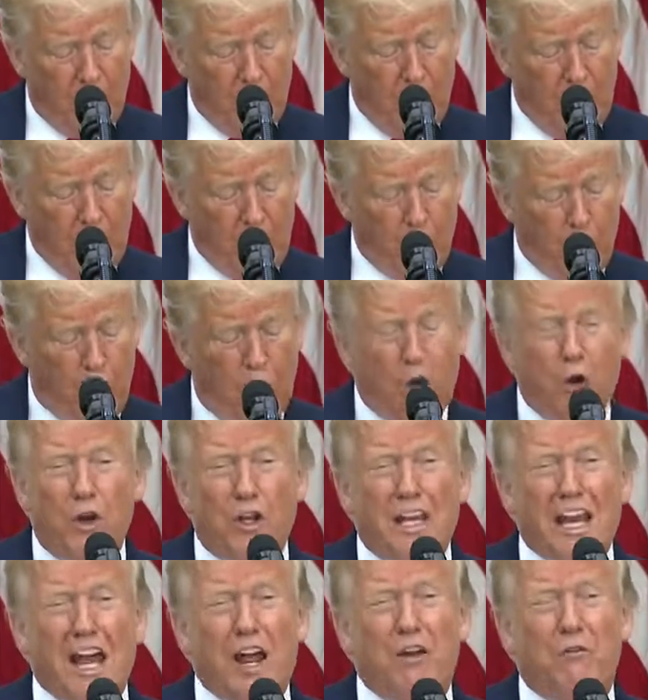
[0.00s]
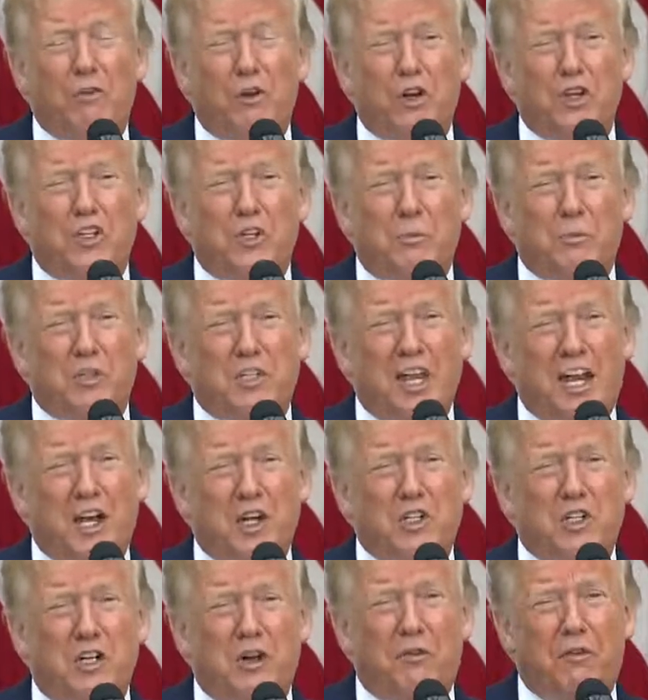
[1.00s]
And we're going down very
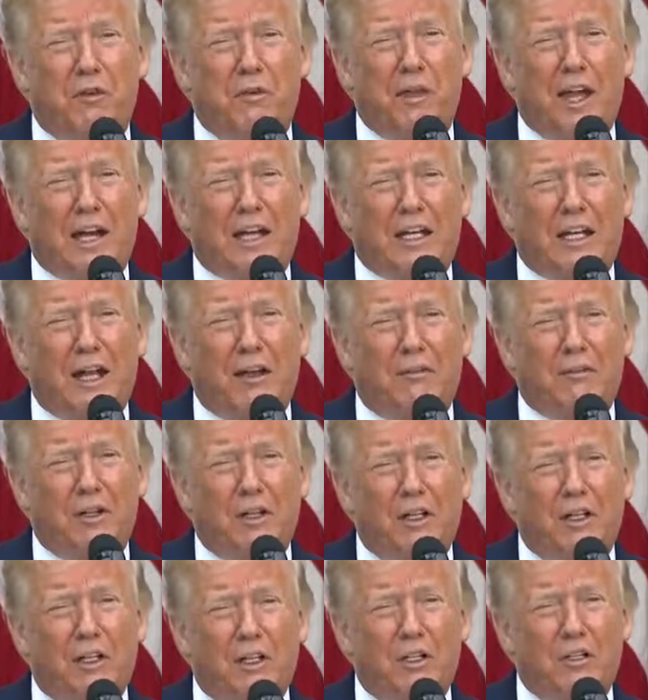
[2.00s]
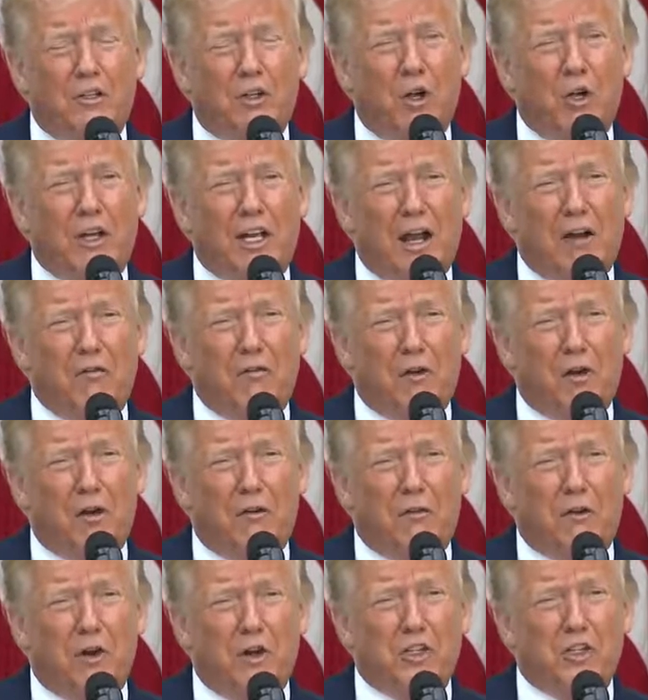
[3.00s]
substantially from that level. It's going down very,
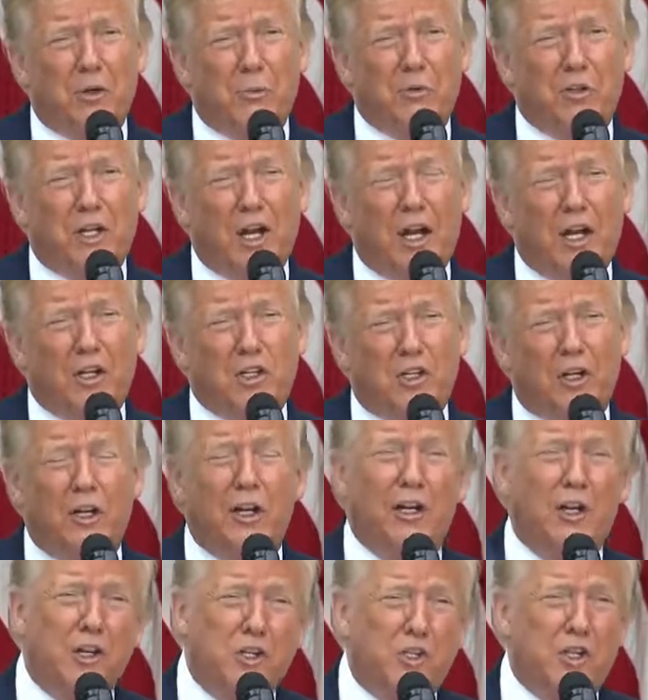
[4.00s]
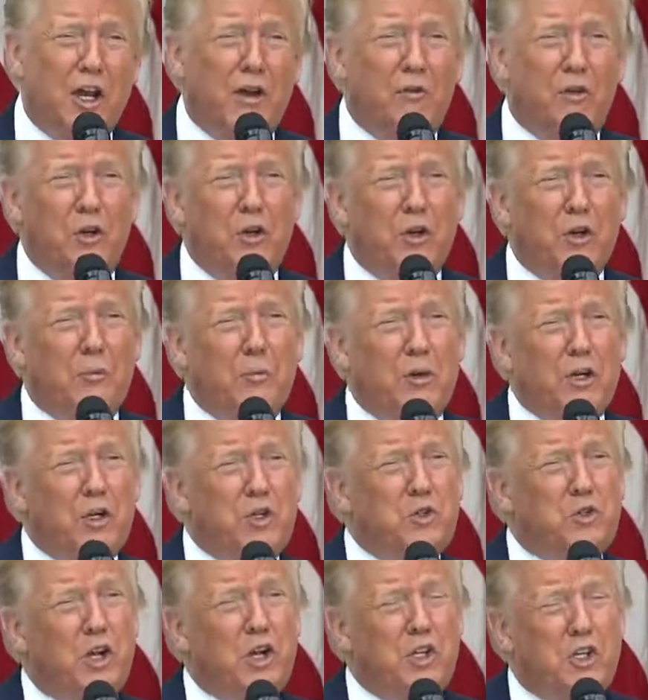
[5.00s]
very substantially, unless you have a new
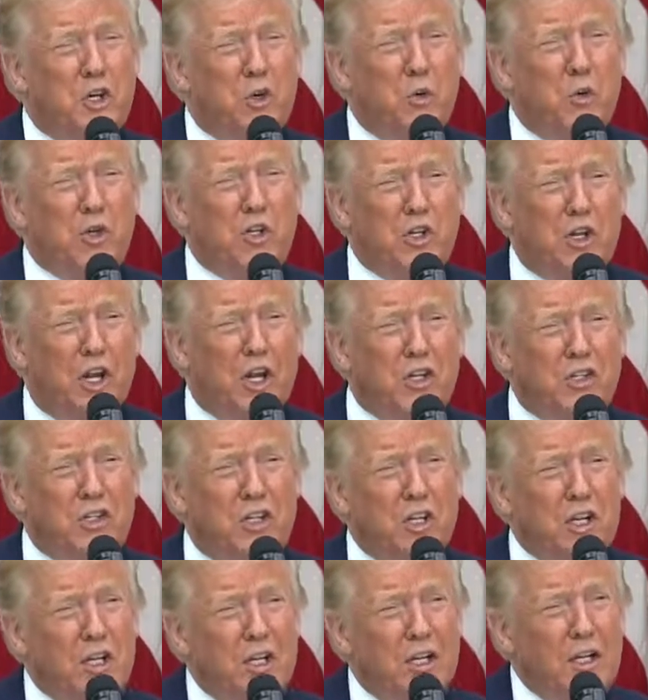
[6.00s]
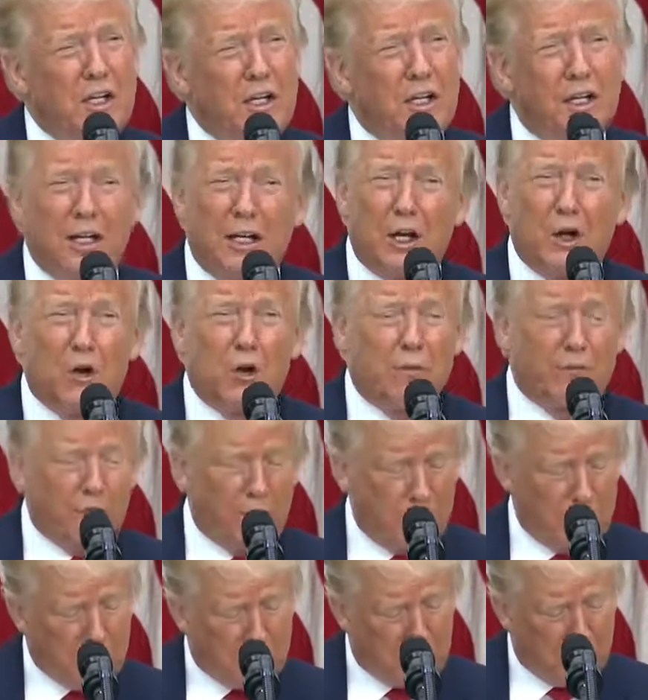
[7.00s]
administration, in which case it'll go up
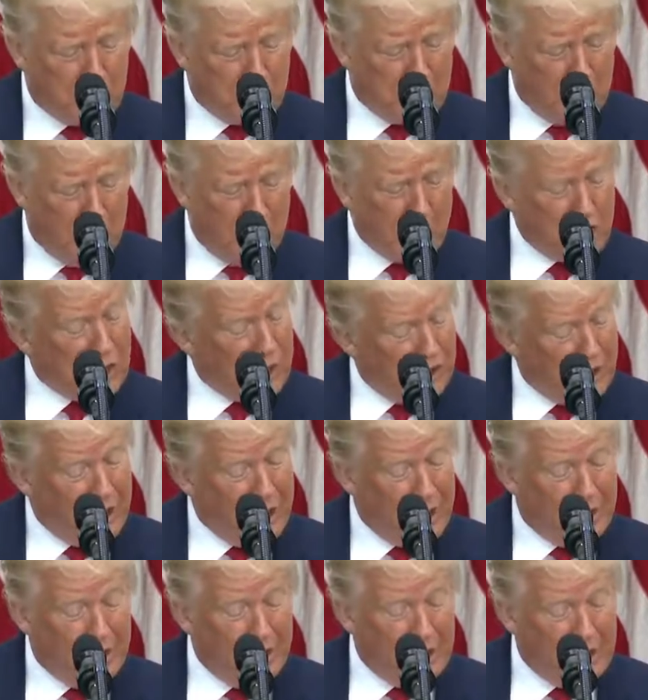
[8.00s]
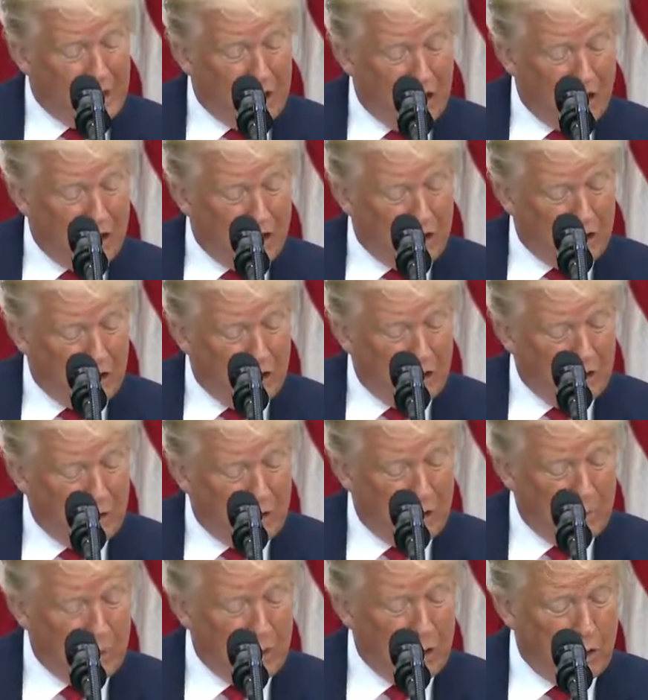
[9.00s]
very substantially. That I can guarantee you.
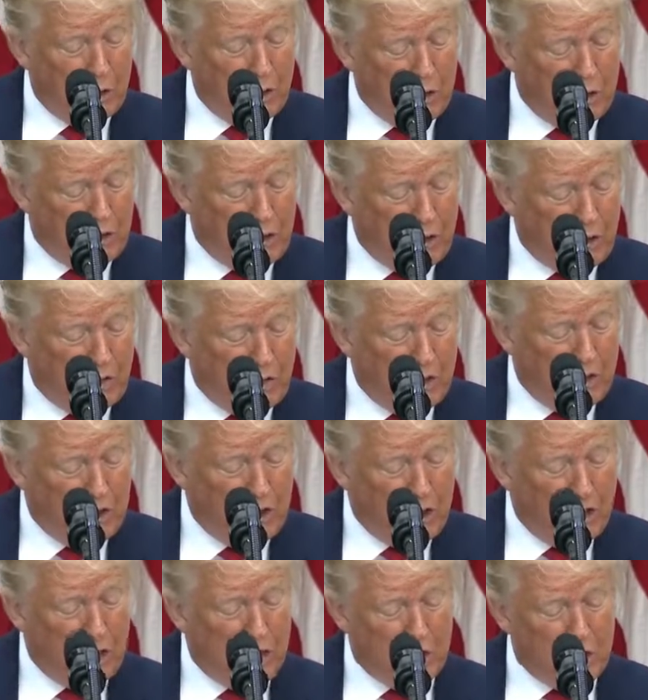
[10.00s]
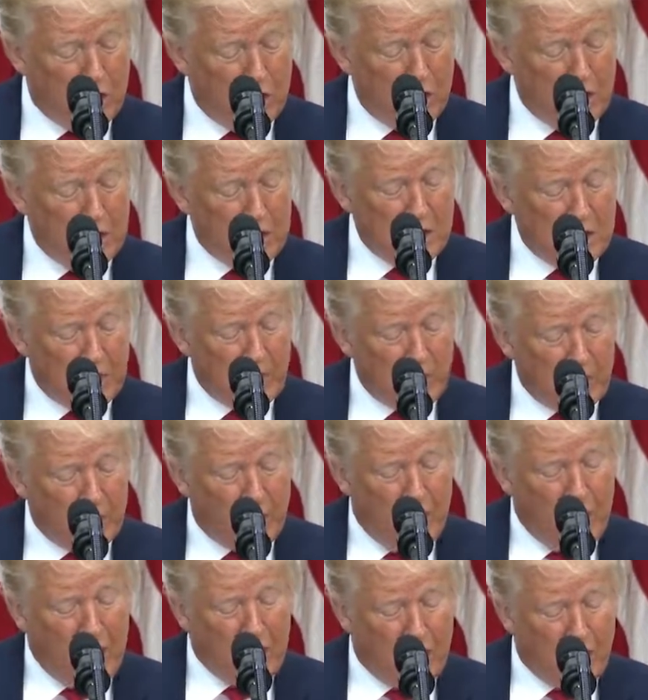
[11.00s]
They've been doing it to you for years.
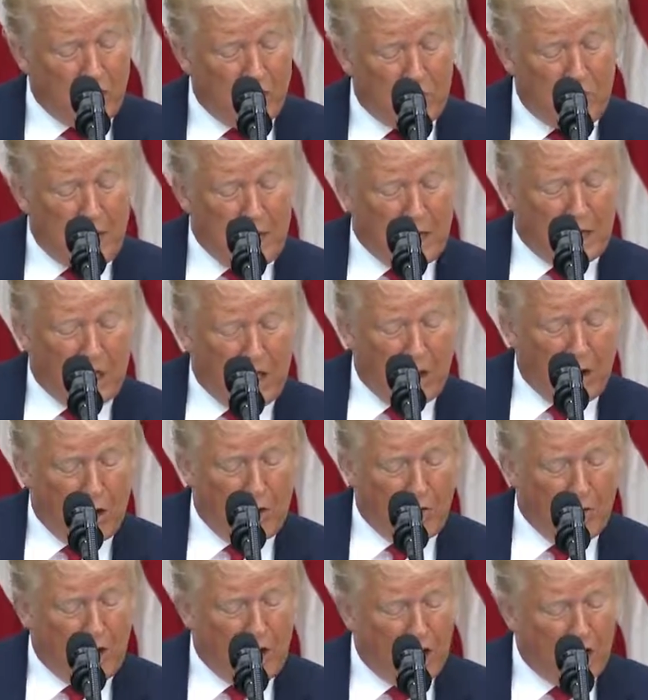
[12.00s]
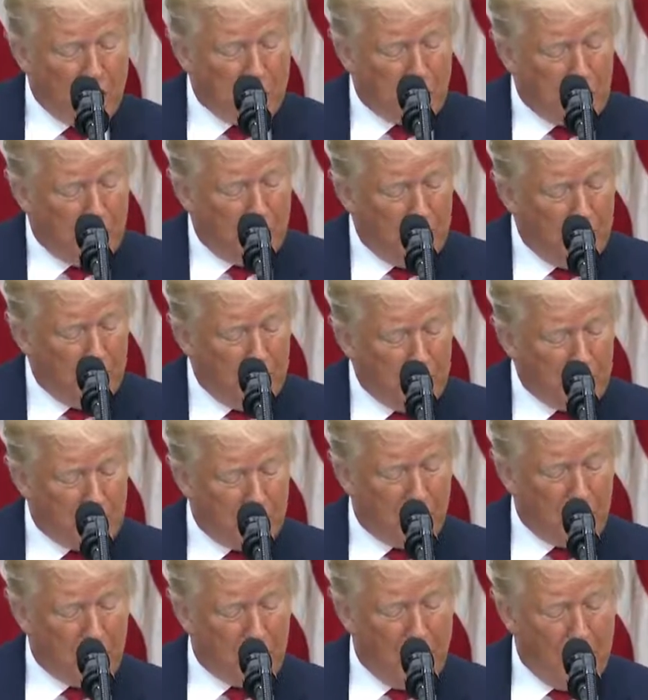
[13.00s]
Average Medicare Advantage premiums
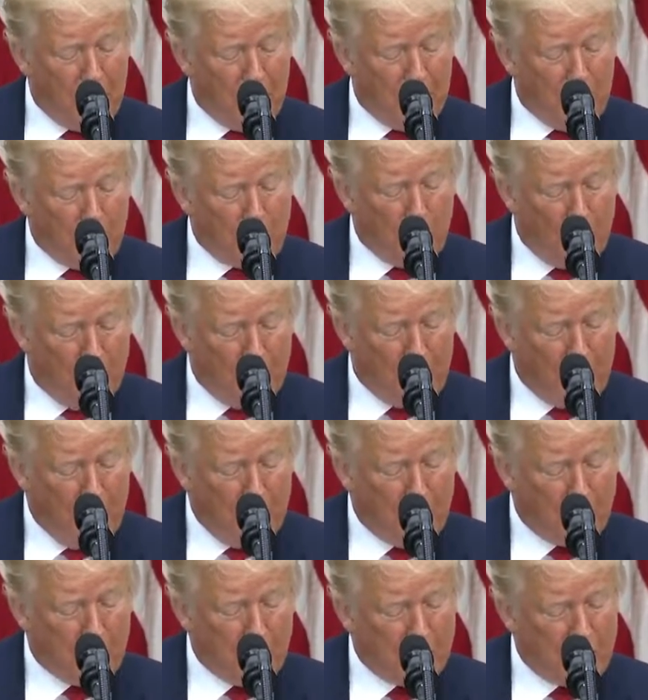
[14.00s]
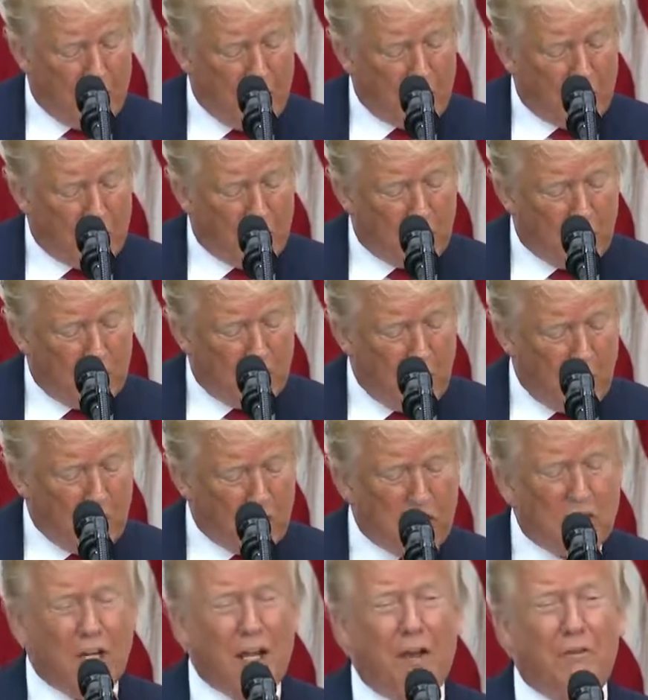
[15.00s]
have plummeted 28% to the
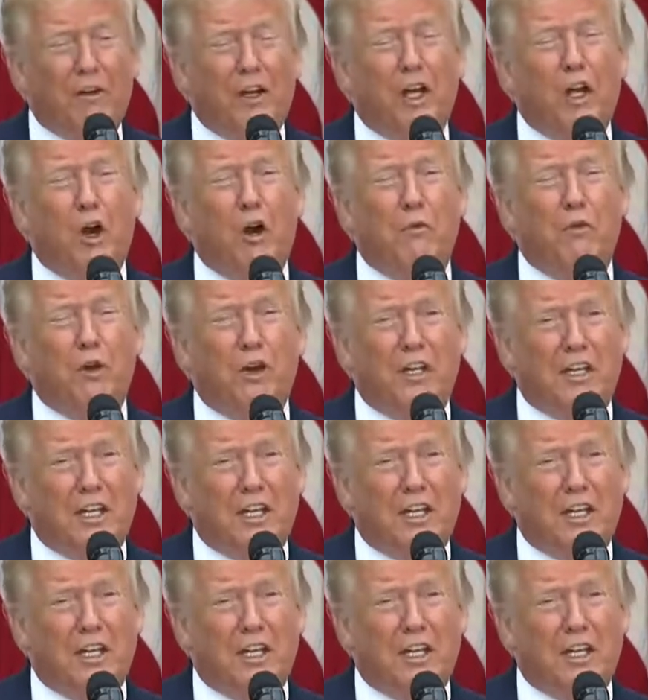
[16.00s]
lowest level in over a